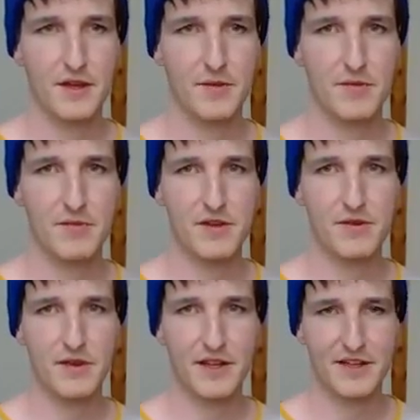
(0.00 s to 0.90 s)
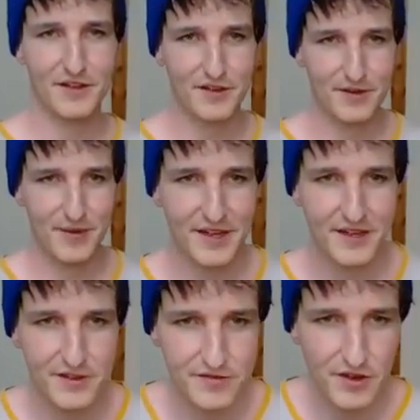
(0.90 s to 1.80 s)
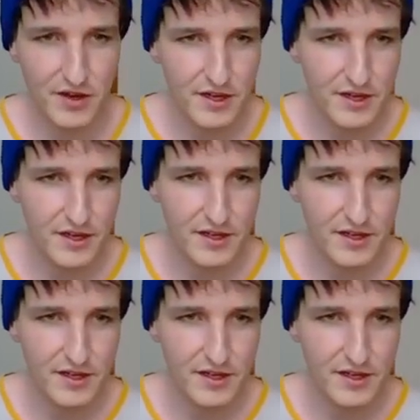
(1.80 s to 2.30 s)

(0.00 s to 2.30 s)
Maybe you can comment if not.